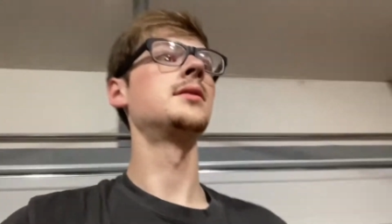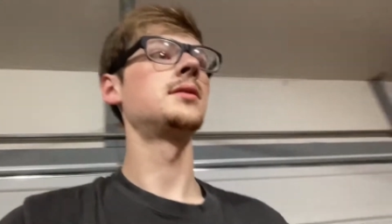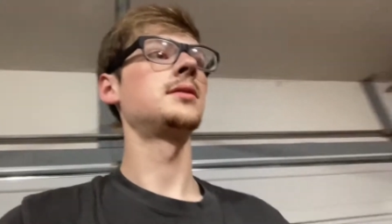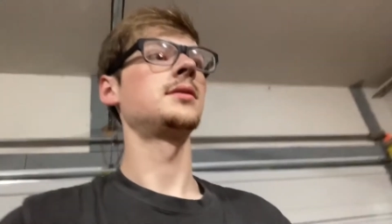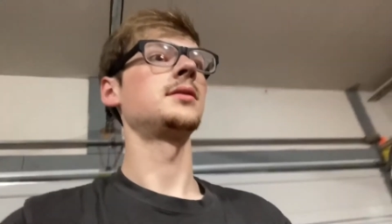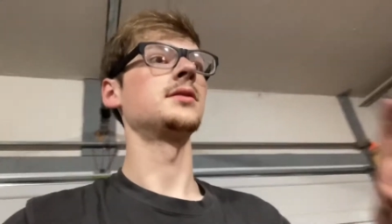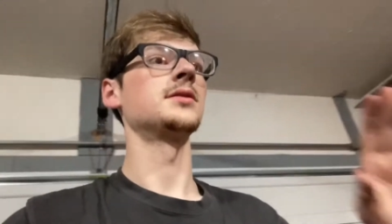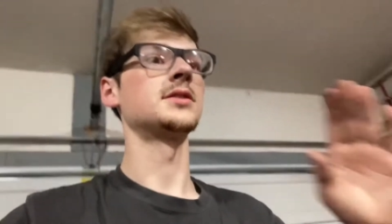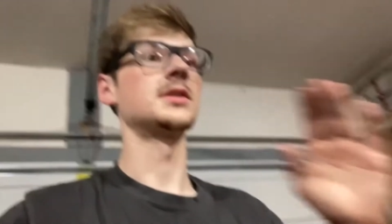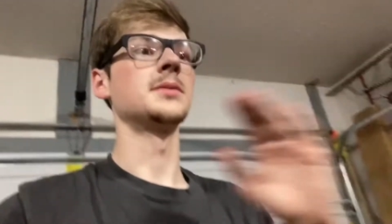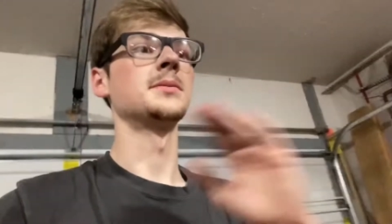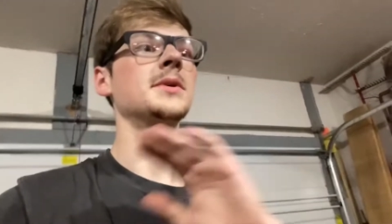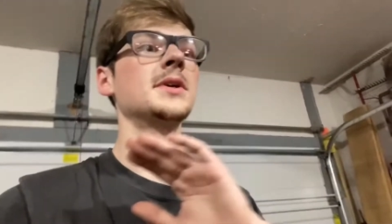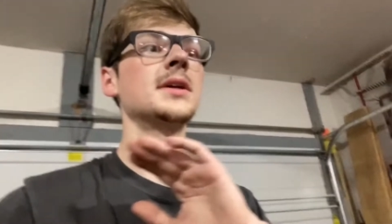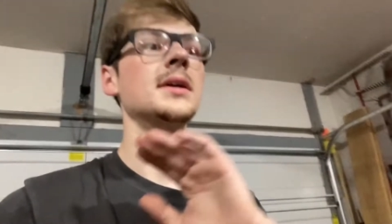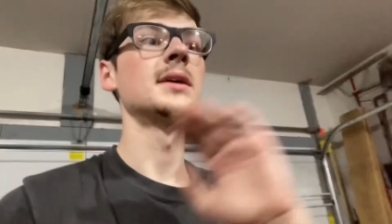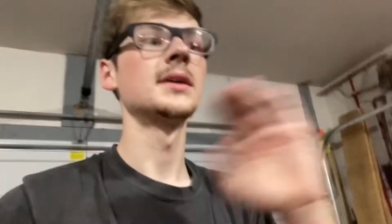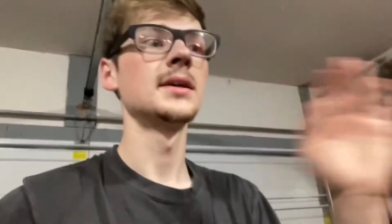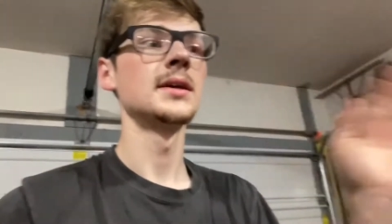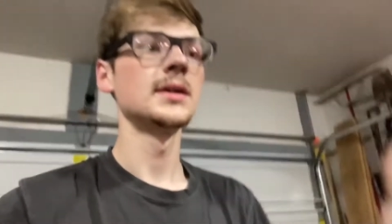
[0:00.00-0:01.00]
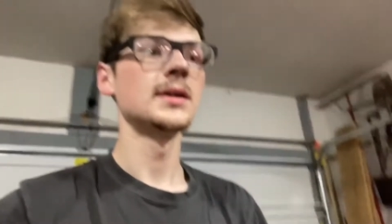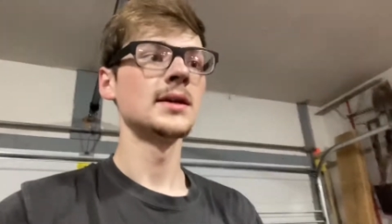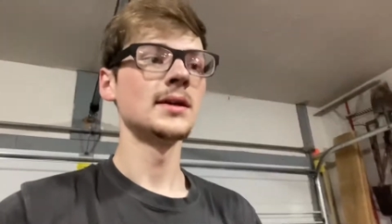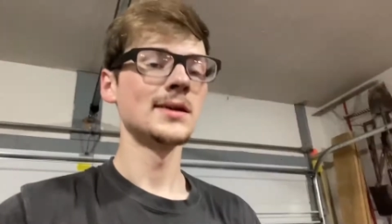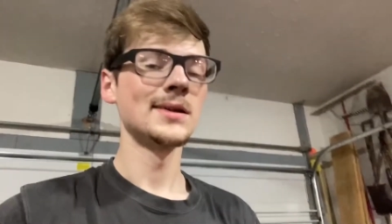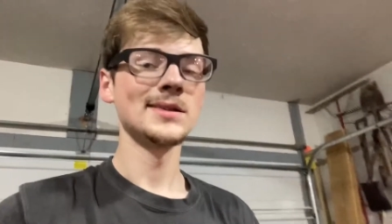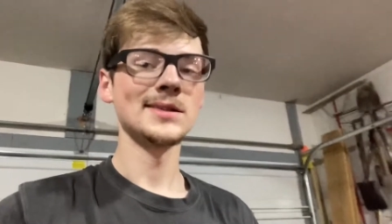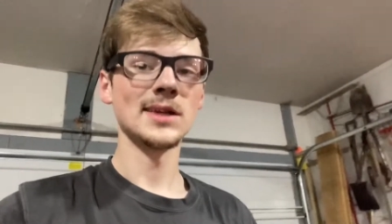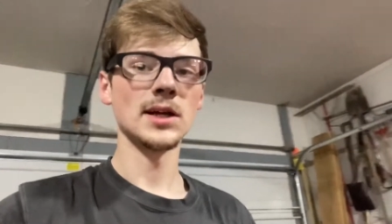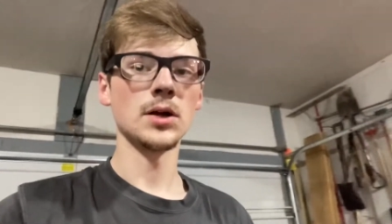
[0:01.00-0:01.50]
You'll see me
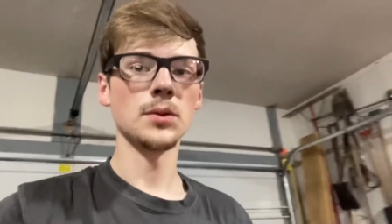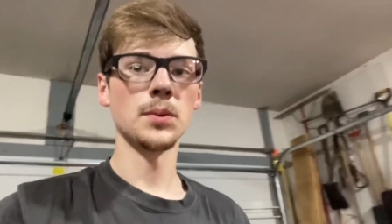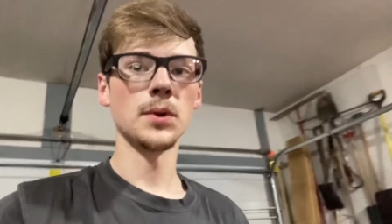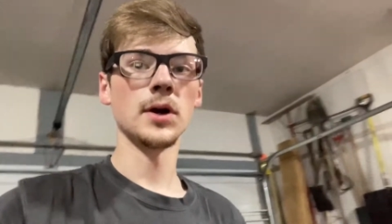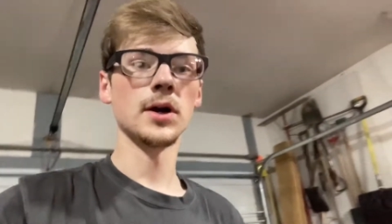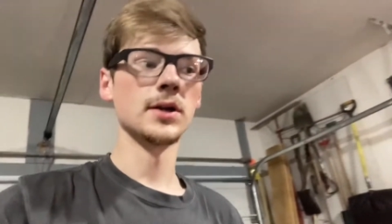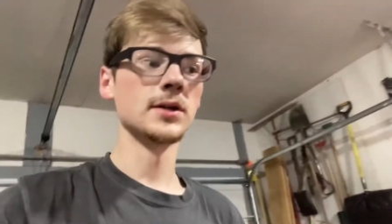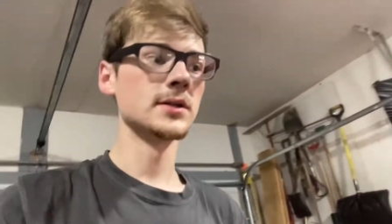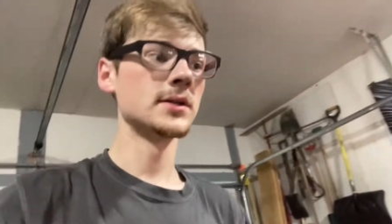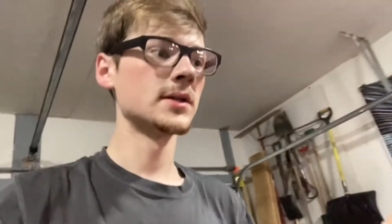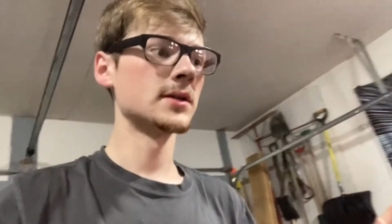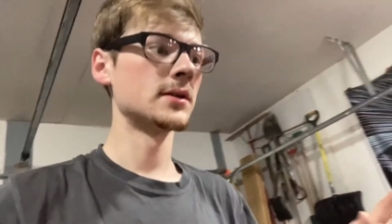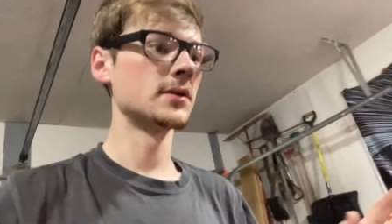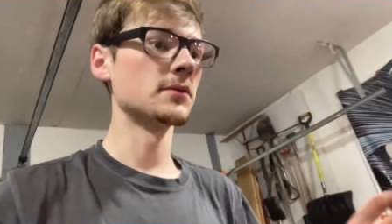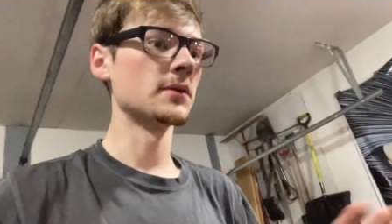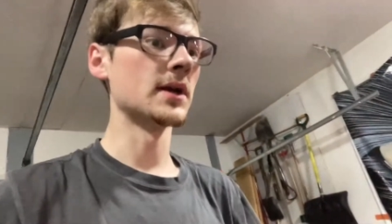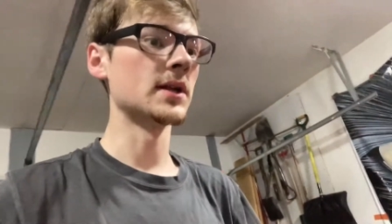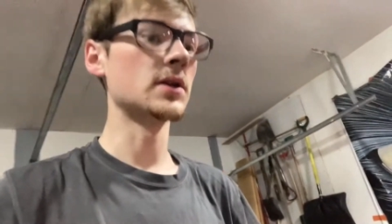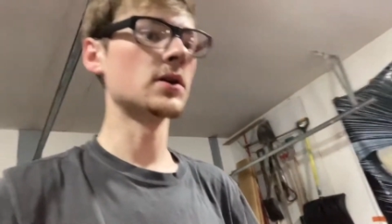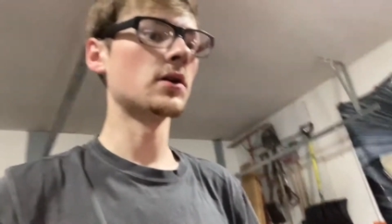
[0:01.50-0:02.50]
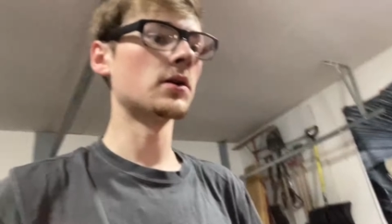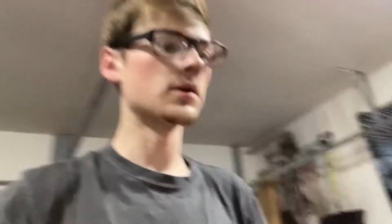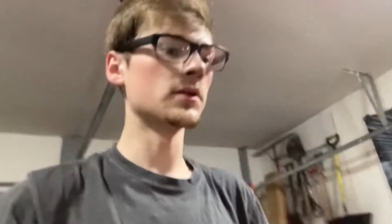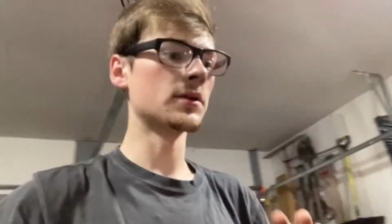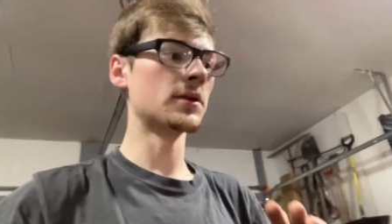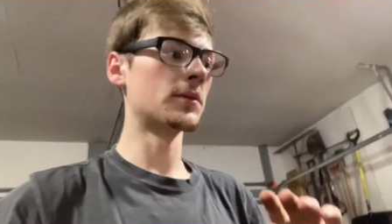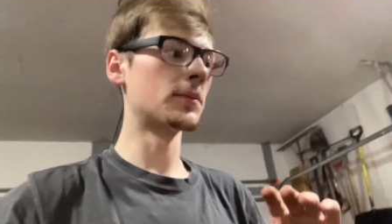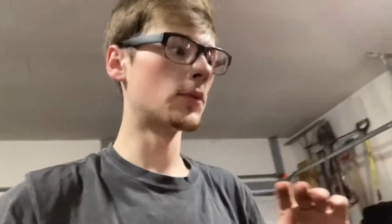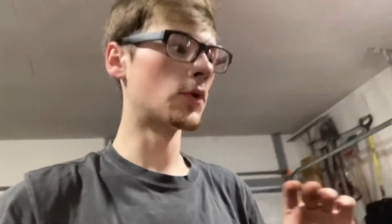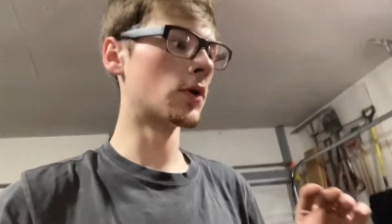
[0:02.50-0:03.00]
take apart the red car a
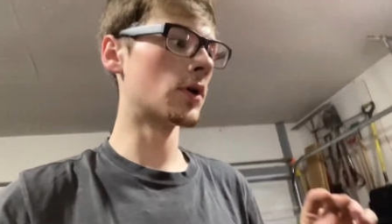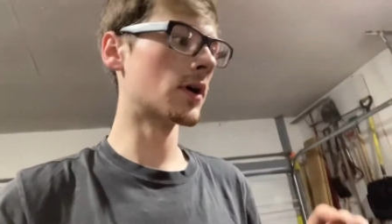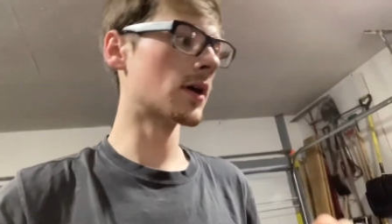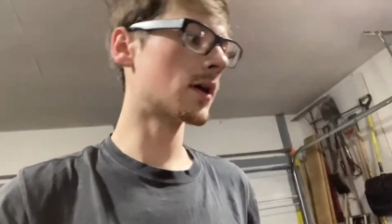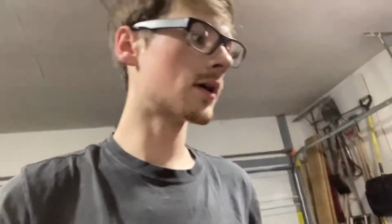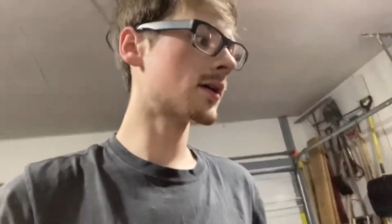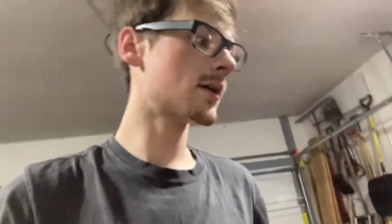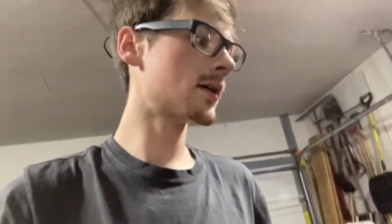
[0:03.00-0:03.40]
little more